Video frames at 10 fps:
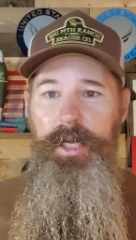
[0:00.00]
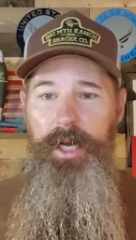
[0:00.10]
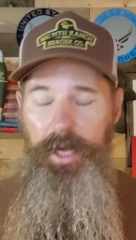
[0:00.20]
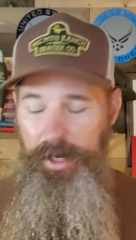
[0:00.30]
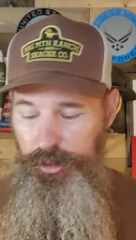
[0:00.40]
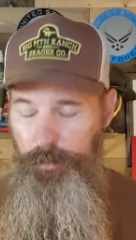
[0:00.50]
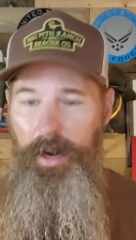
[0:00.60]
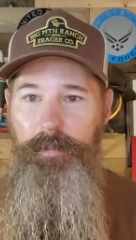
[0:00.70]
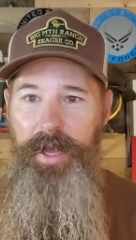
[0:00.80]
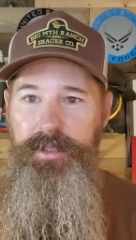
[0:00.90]
Uh, I do
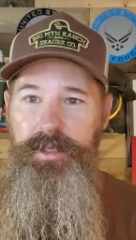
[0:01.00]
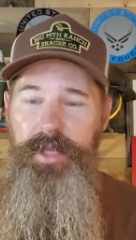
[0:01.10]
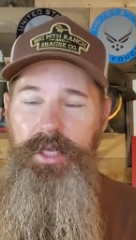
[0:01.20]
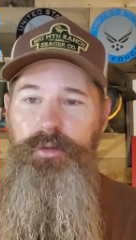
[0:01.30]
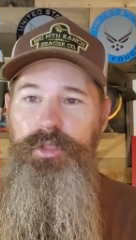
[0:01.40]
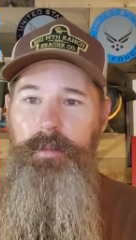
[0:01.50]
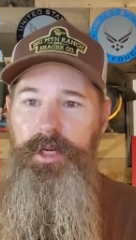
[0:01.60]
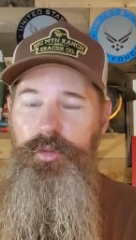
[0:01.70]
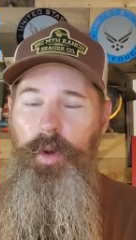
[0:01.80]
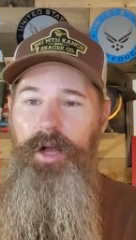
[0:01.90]
my best. Thank you so
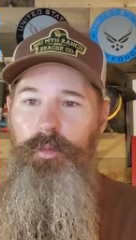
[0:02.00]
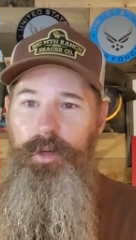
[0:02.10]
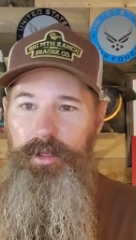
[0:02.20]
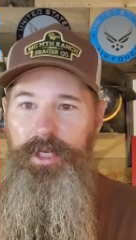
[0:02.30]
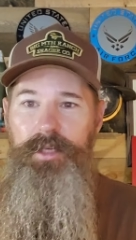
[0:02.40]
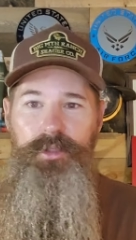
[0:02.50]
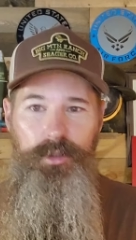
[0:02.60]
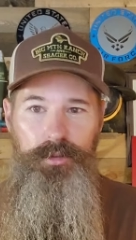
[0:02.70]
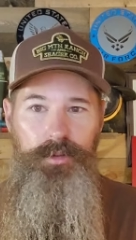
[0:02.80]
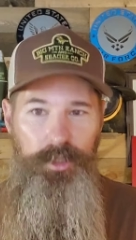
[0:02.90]
much, Wild Willie,
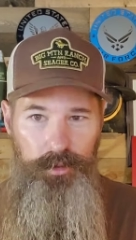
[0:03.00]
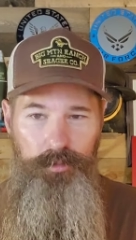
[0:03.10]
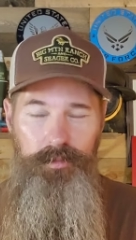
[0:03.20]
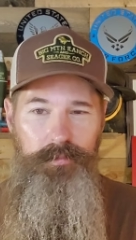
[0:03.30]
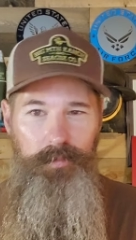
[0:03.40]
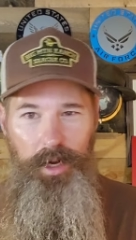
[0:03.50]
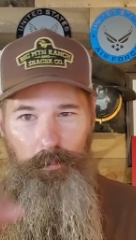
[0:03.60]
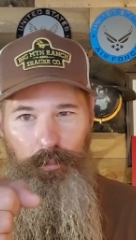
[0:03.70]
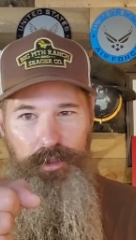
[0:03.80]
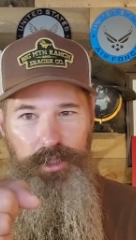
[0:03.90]
to you. I
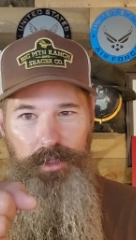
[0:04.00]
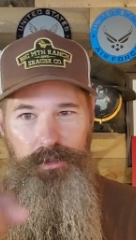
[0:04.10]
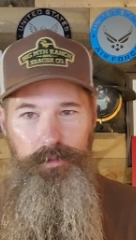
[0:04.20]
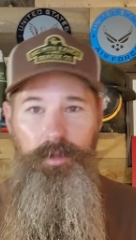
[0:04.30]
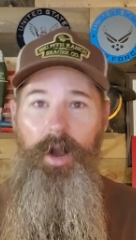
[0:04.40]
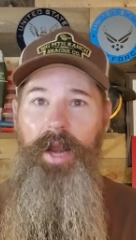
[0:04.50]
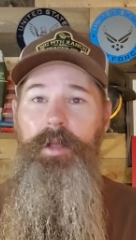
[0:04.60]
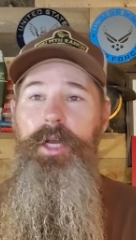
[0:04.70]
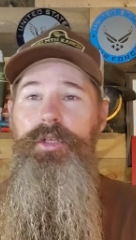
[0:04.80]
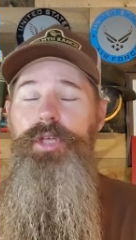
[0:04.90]
appreciate you. All right,
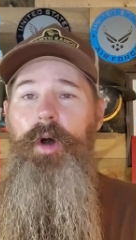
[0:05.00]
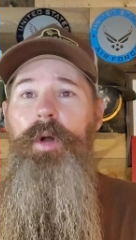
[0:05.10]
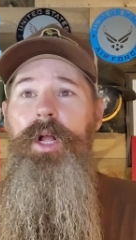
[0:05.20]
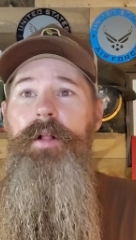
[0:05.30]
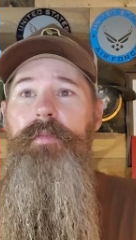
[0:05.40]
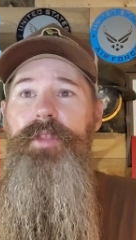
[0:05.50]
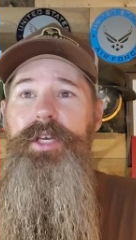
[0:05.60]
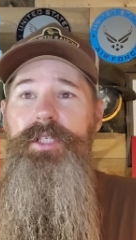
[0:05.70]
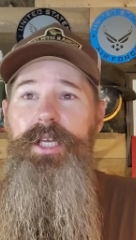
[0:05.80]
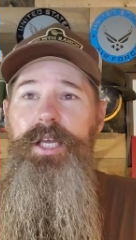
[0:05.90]
so
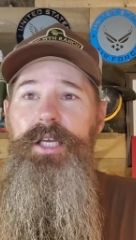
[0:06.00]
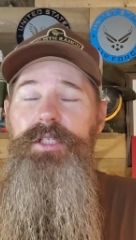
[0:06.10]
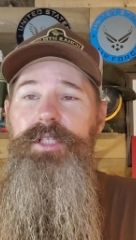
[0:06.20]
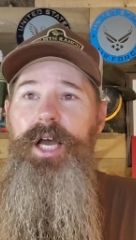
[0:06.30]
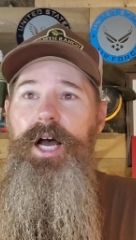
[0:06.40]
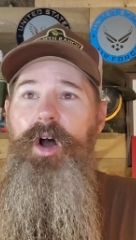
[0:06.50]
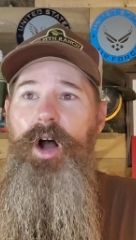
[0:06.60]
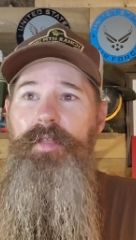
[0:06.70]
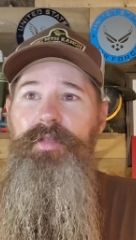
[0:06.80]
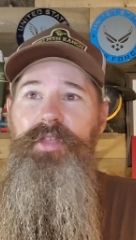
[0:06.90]
this is uh,
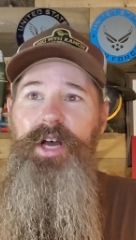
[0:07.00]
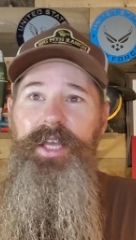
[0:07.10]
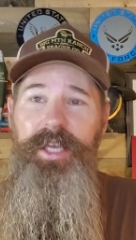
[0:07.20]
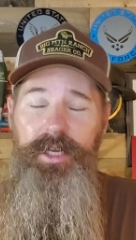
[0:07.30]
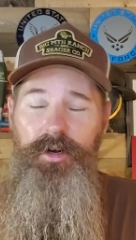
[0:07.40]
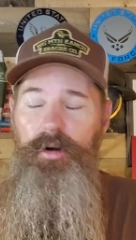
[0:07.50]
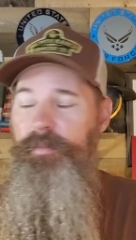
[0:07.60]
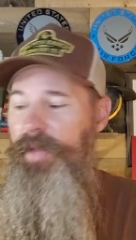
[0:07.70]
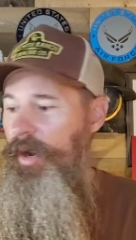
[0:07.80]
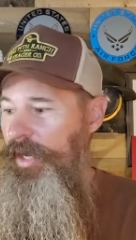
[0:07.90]
on the hill.
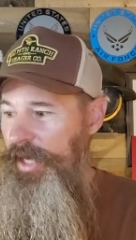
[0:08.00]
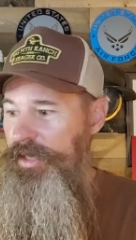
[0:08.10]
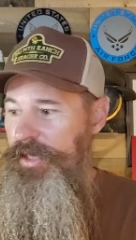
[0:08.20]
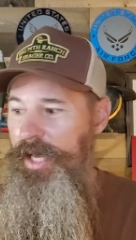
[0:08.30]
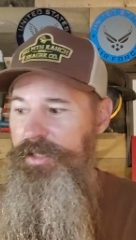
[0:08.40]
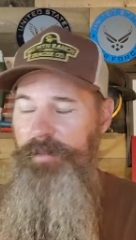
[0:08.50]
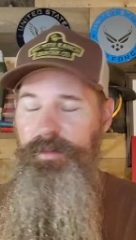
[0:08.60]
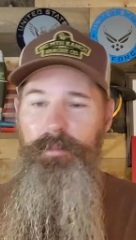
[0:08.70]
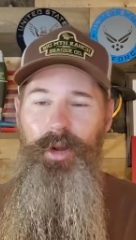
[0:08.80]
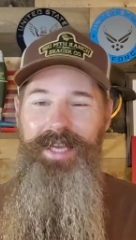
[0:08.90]
Now, again, today is
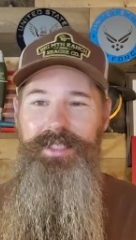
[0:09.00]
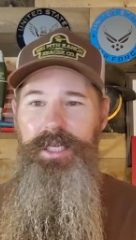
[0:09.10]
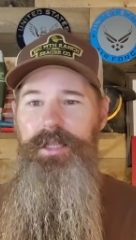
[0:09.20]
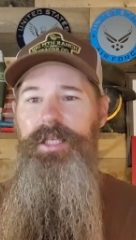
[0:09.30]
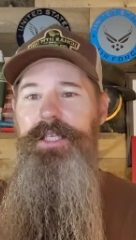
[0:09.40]
September 18th.